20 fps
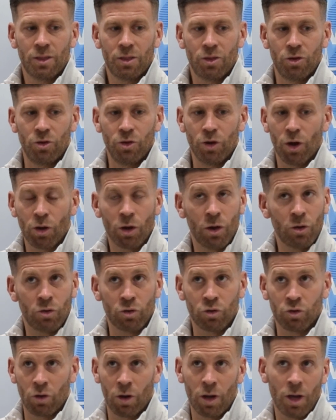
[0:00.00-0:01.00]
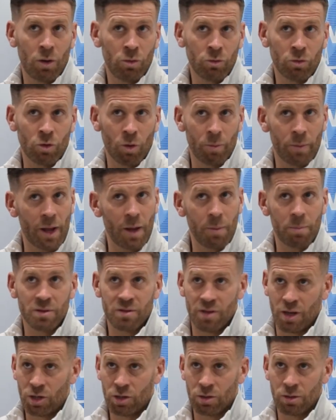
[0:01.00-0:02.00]
You don't go to Solihull and dominate
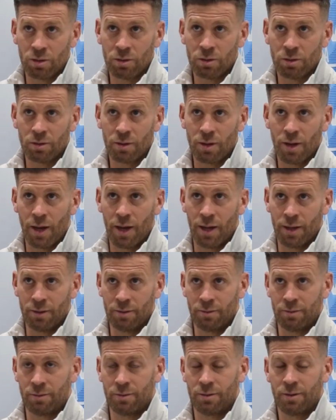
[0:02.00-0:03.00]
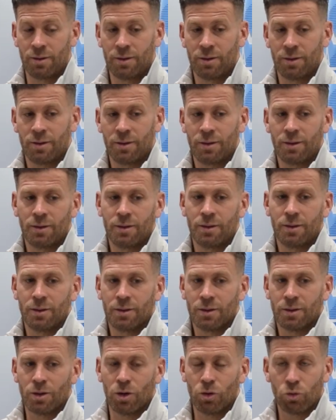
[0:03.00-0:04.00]
possession and
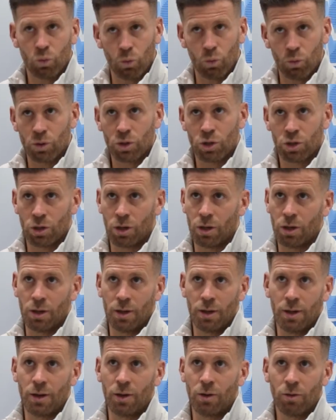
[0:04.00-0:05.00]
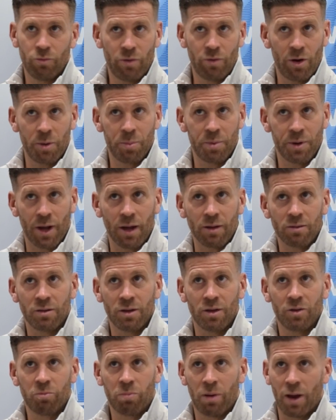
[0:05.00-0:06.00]
go towards shot and look very
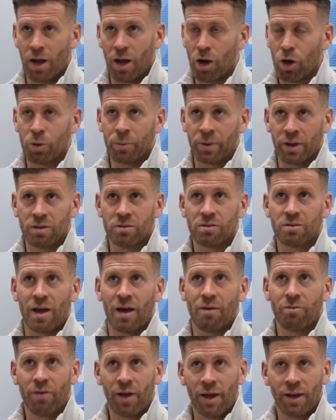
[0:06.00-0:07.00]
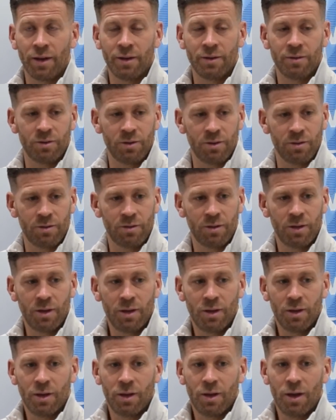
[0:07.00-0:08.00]
productive, play at home against Southend and
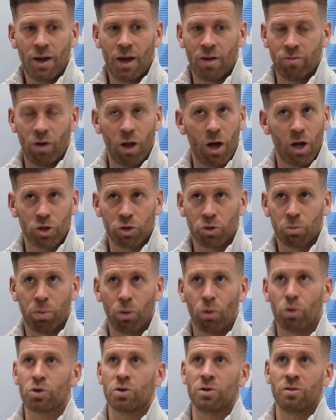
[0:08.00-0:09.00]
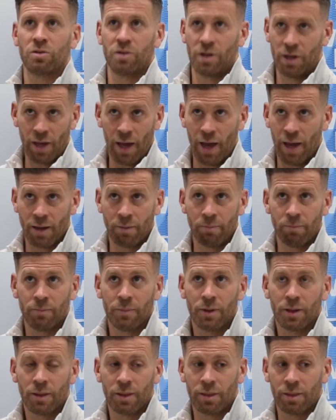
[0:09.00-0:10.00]
have large portions of the game.
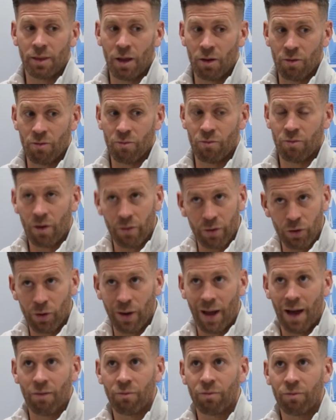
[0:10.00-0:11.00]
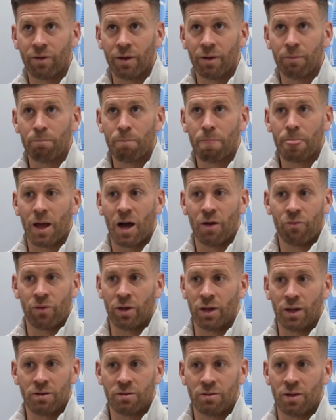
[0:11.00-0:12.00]
They're a very good outfit. I
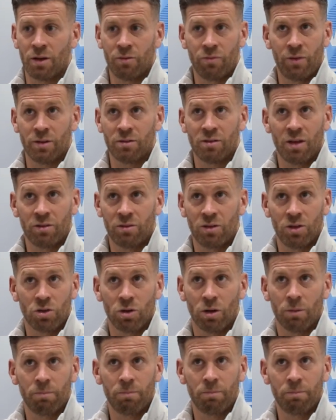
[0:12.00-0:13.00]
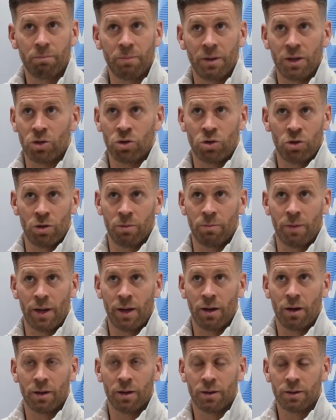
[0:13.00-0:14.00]
think he's done a fantastic job being Stuart
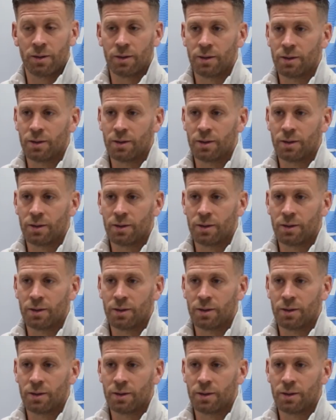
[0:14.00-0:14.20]
Maynard.